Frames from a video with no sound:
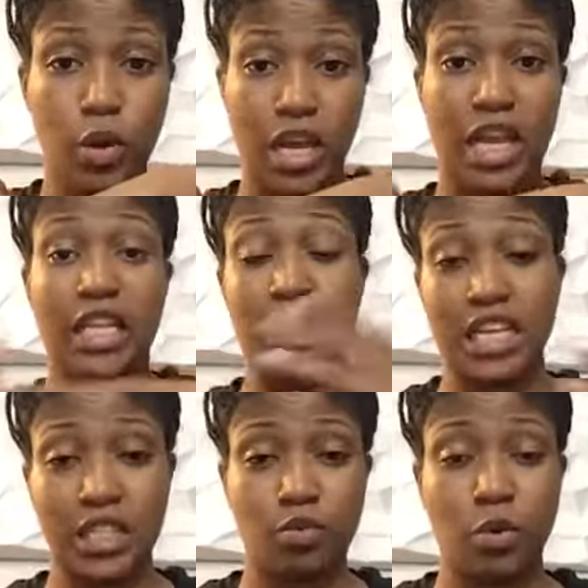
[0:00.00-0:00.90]
on the
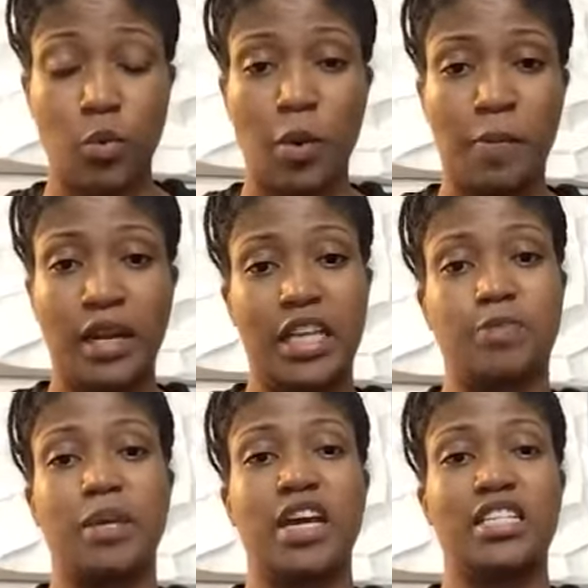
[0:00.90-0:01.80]
ends? That's what warping
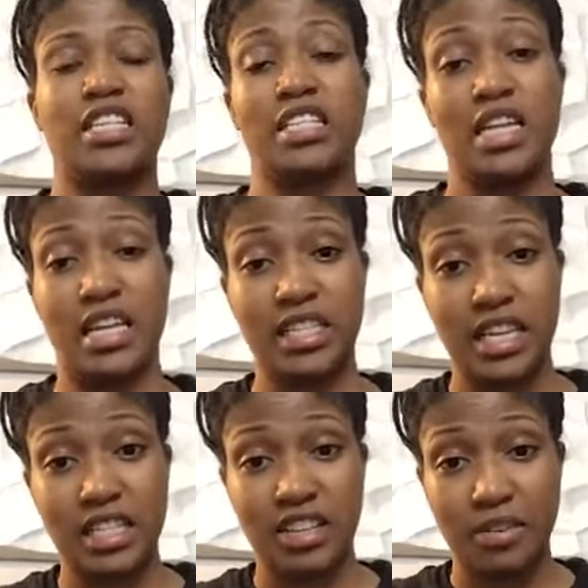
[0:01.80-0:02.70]
is, because it's an
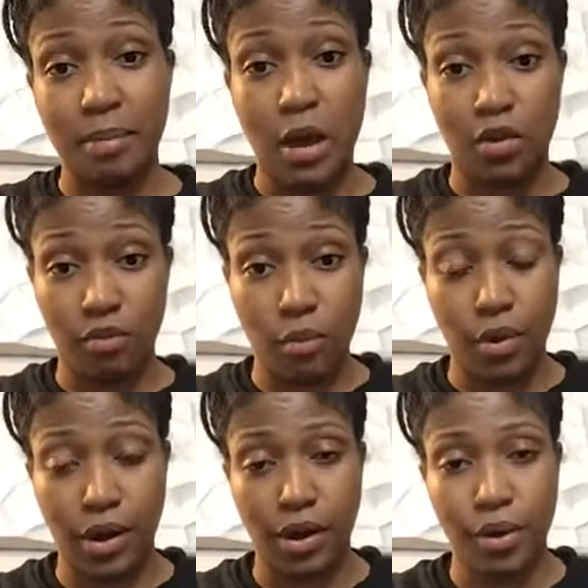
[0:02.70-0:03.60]
excessive amount of
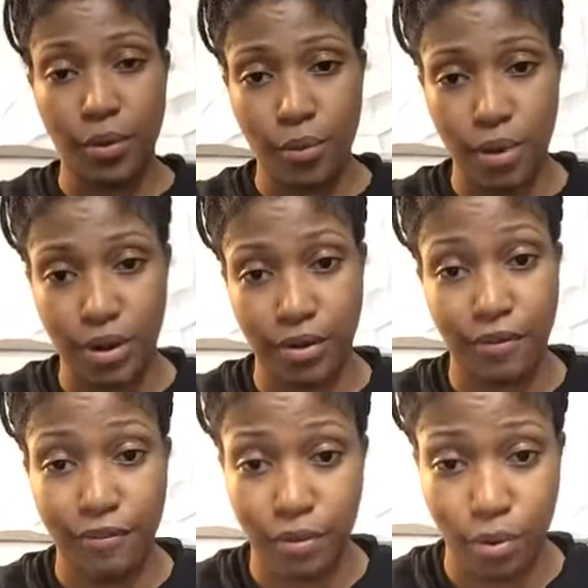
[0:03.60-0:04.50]
water on
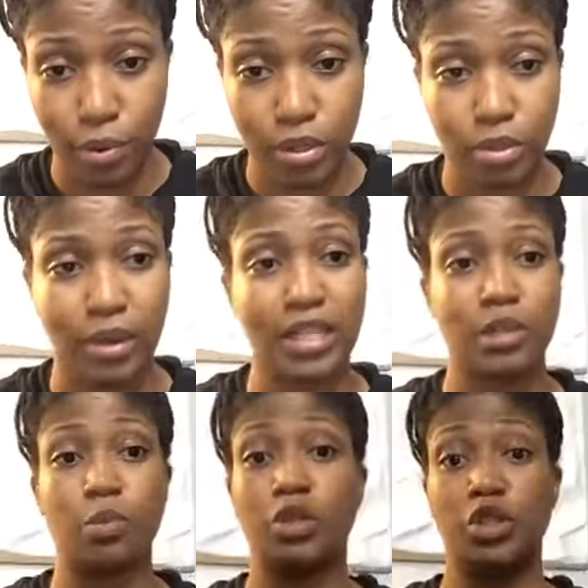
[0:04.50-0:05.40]
your floor. So
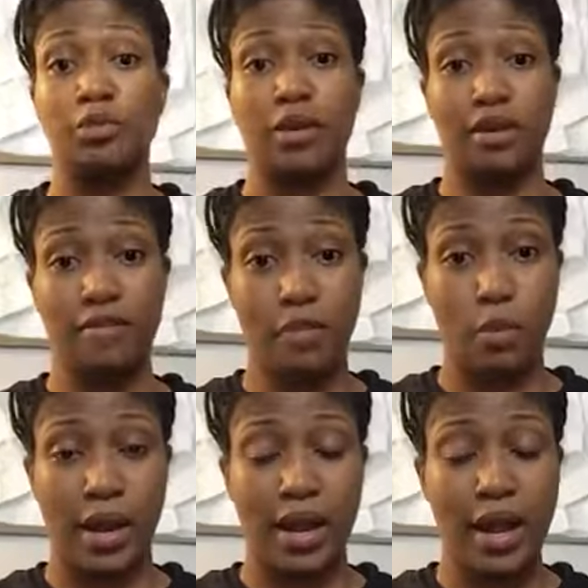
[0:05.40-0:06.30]
that's what you want to
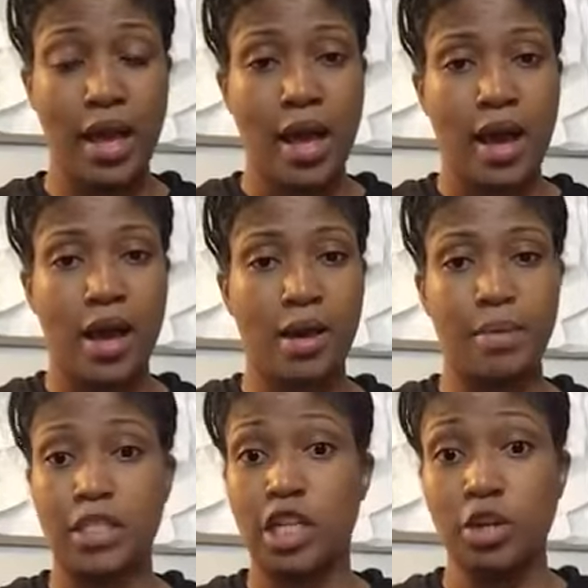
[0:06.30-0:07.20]
avoid.
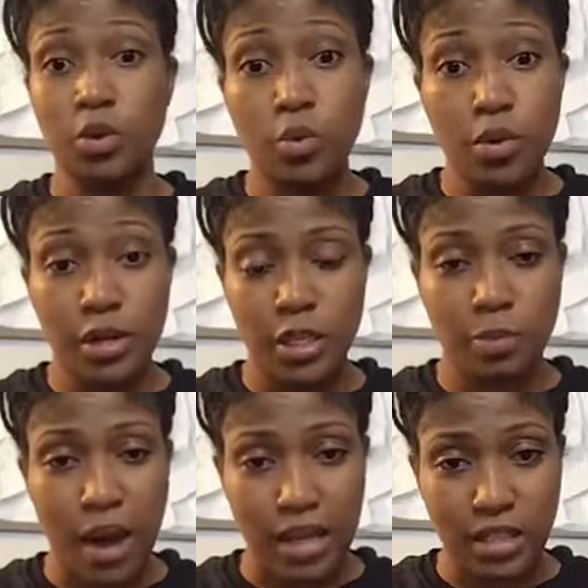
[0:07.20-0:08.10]
As little water
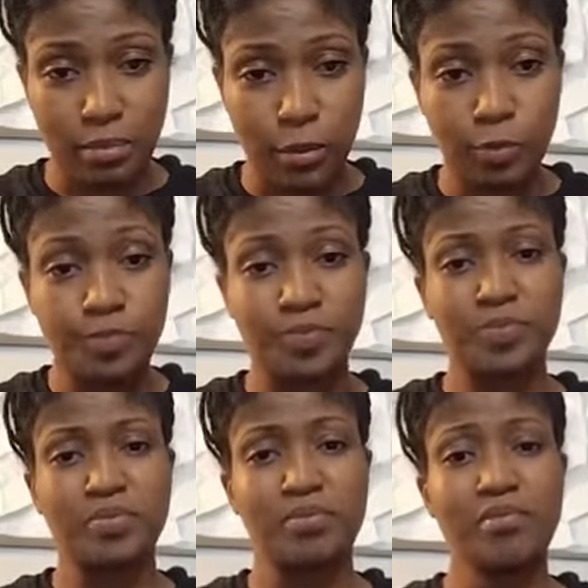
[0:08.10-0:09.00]
as possible,
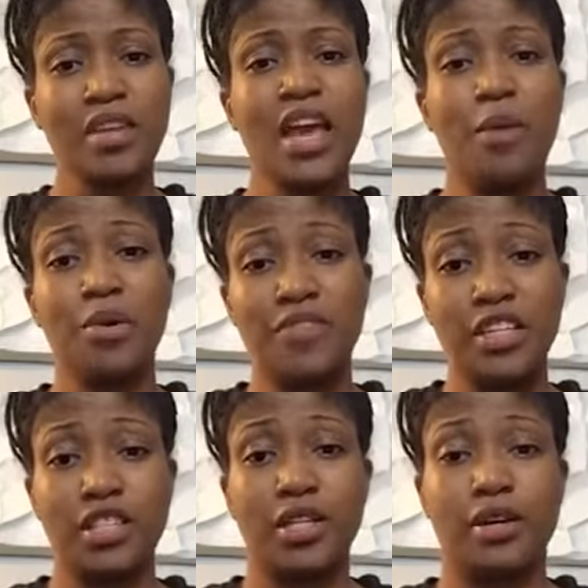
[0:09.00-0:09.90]
and
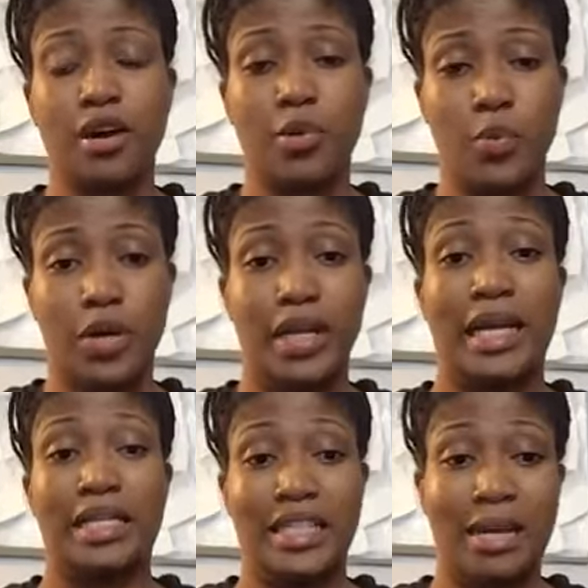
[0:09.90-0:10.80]
with engineered
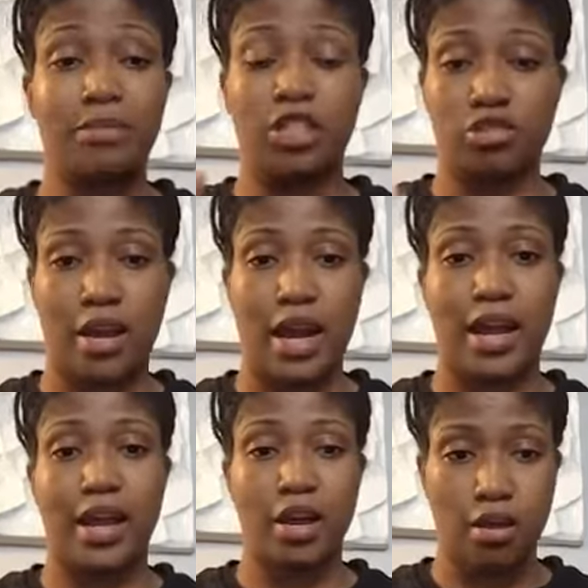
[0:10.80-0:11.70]
hardwood, a damp to
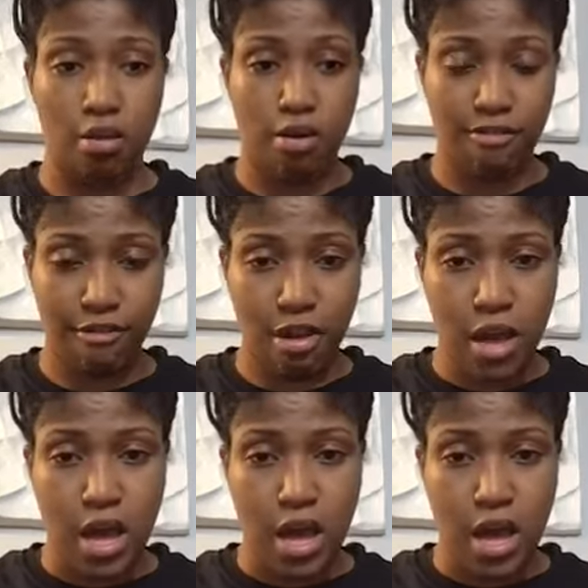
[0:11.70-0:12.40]
dry cloth.